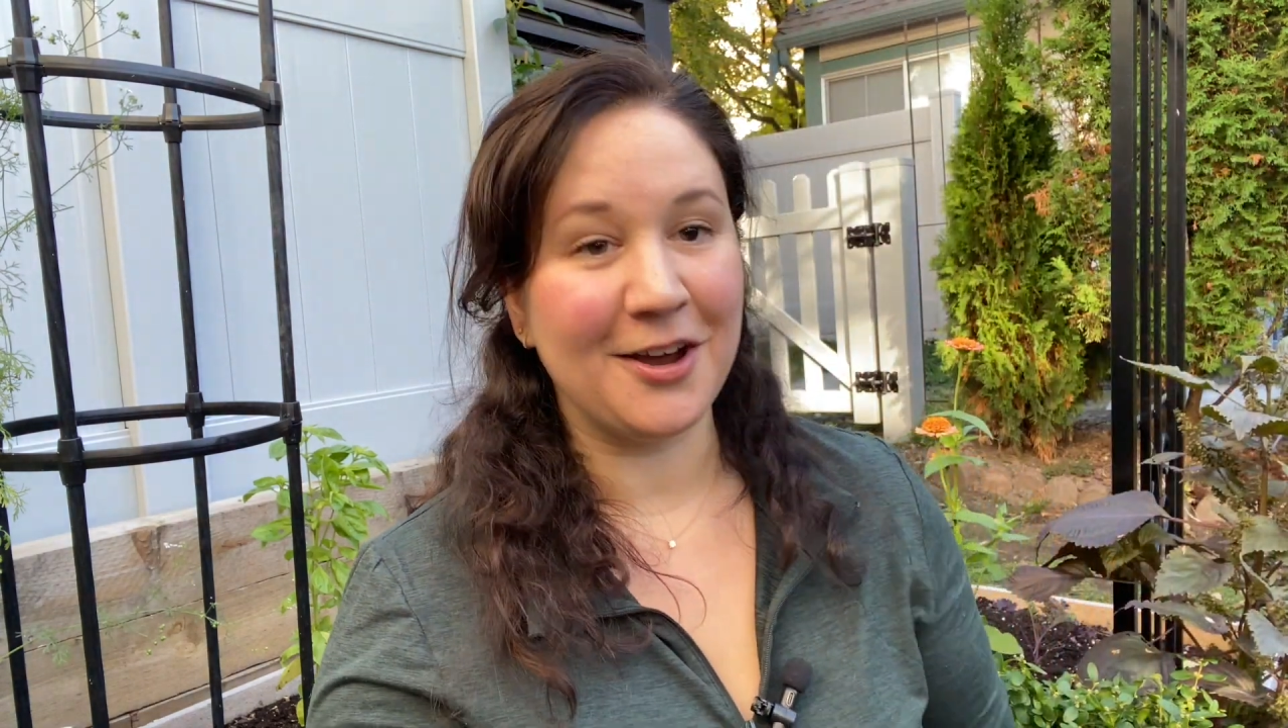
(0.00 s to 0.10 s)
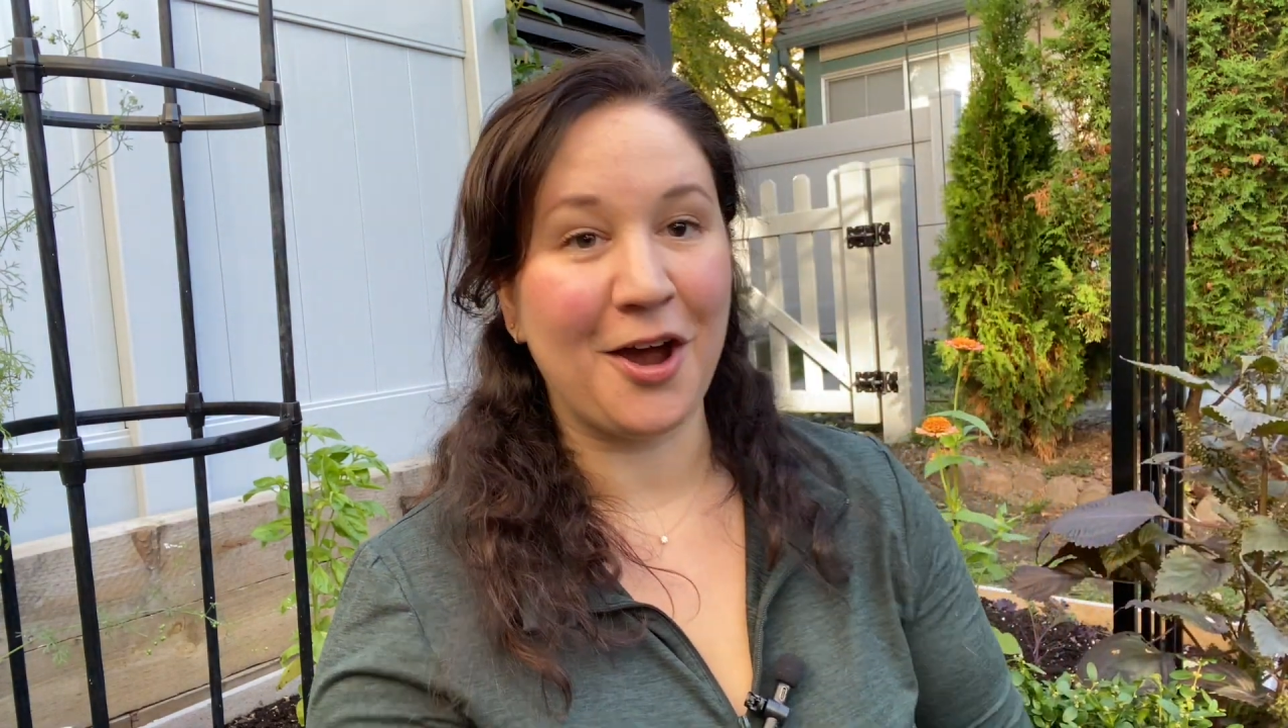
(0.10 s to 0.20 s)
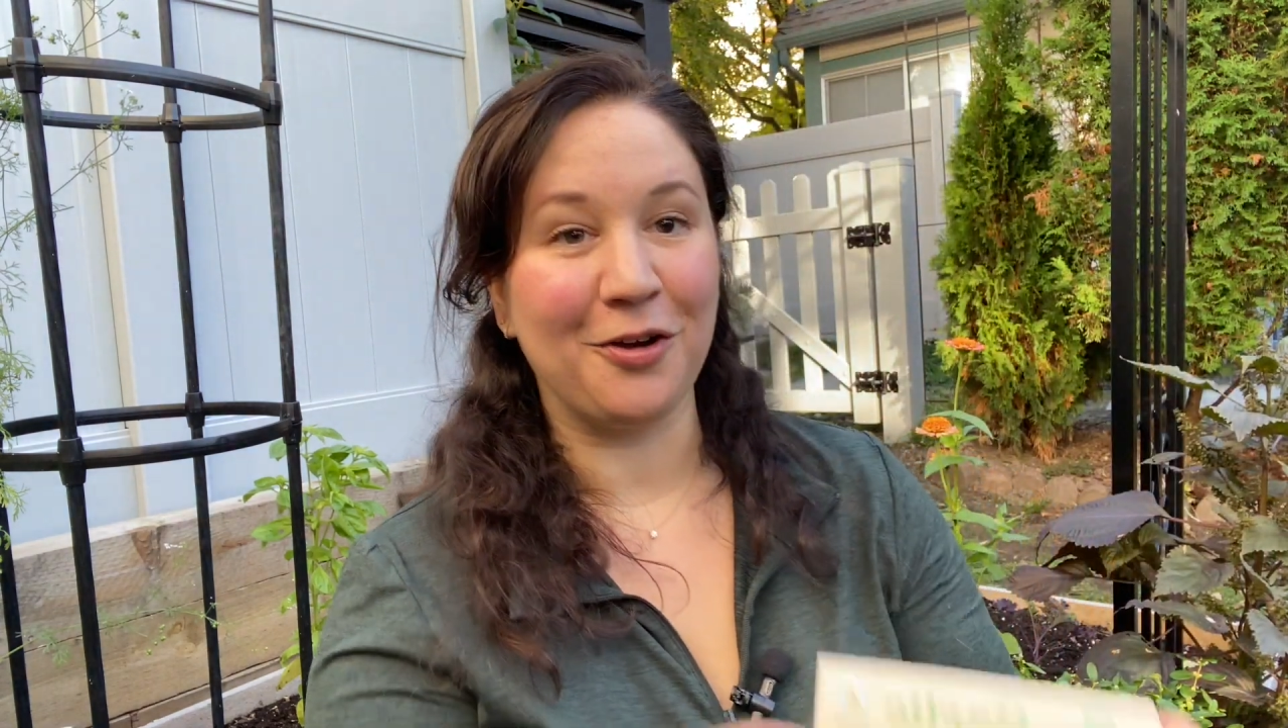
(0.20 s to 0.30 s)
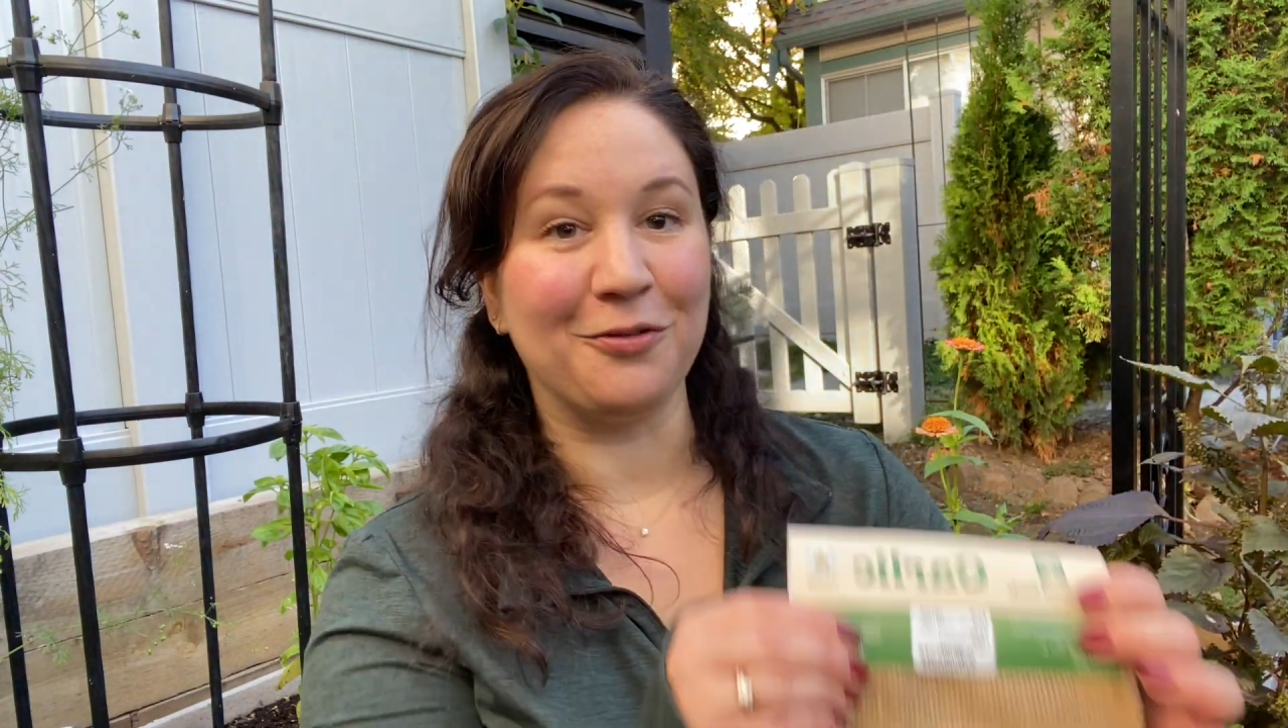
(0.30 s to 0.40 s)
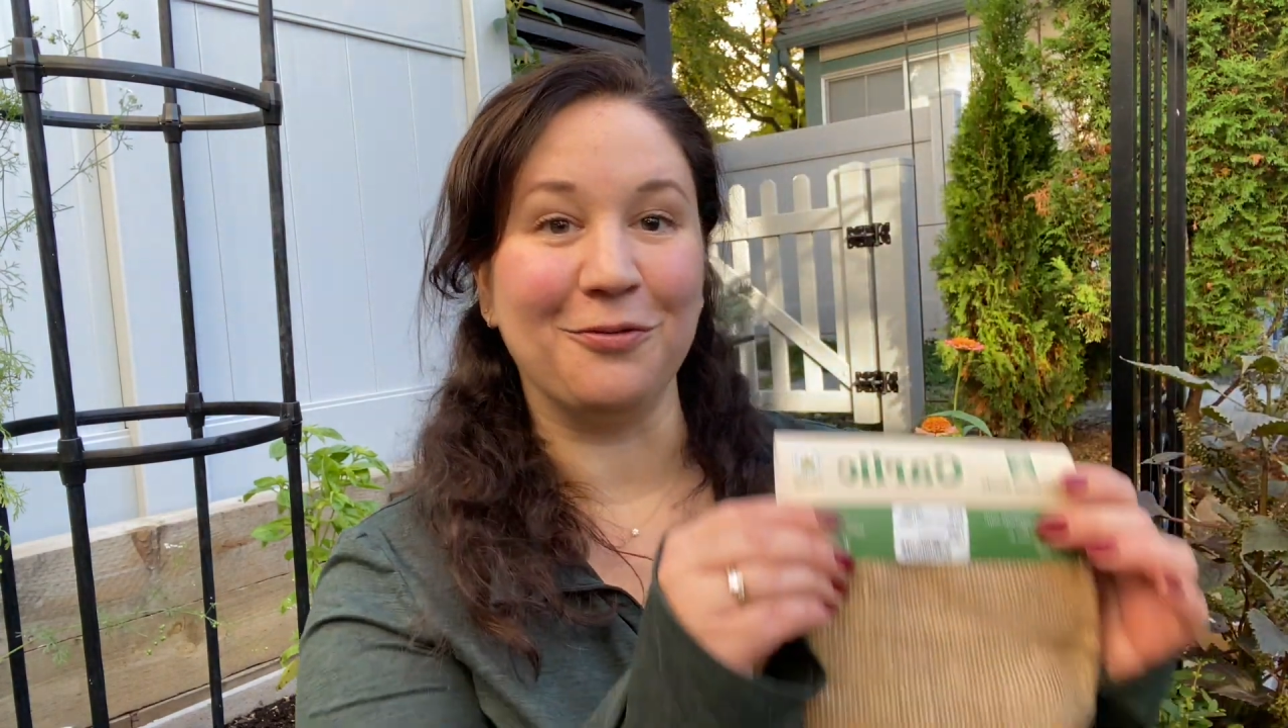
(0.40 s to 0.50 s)

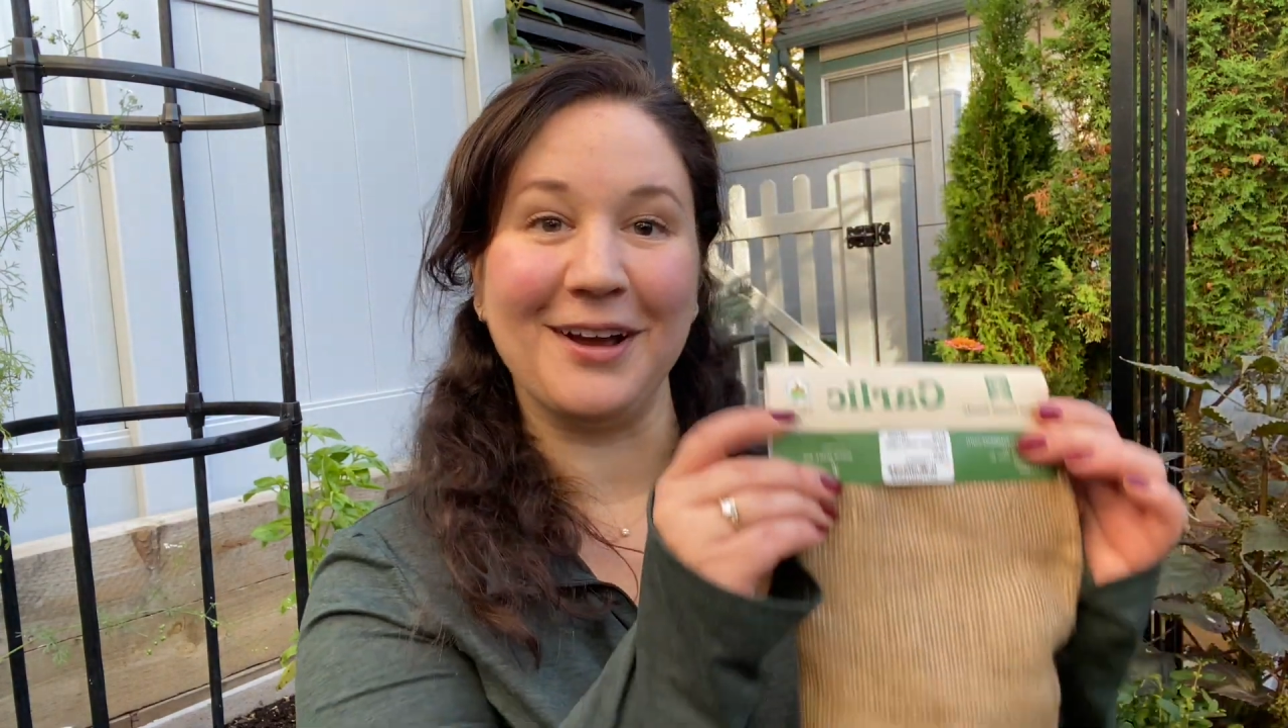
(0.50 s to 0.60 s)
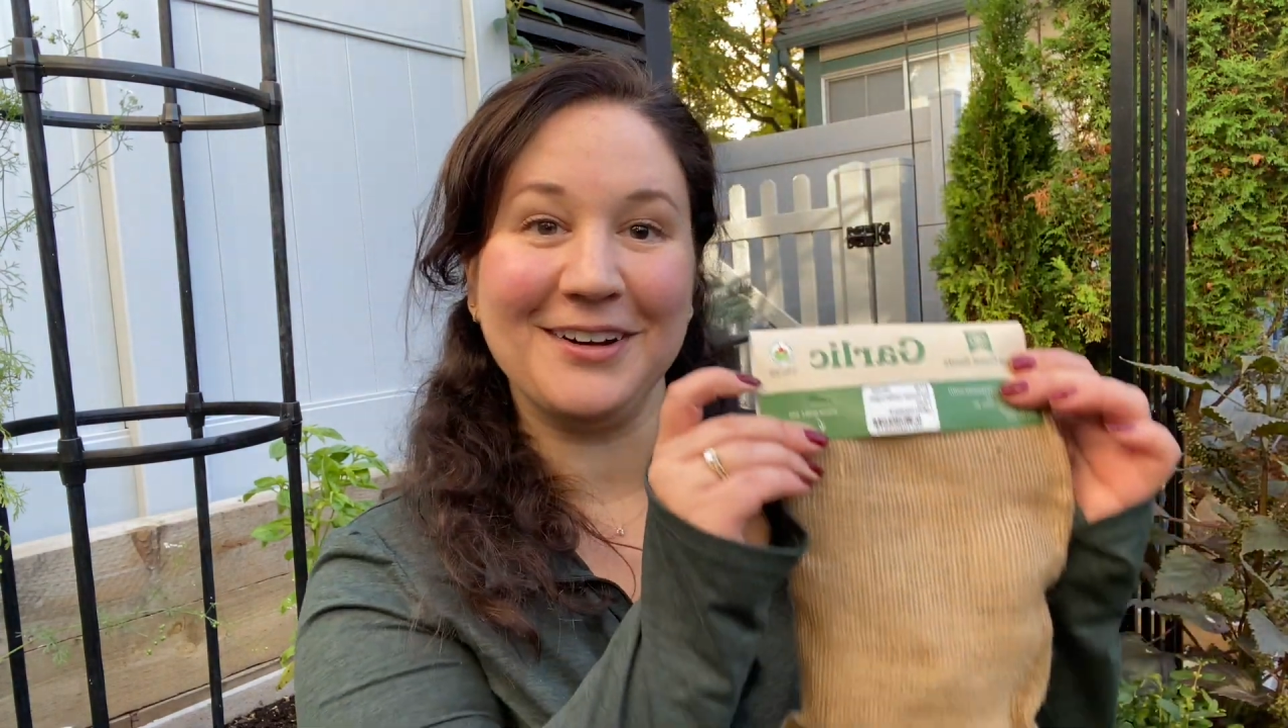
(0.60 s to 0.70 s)
red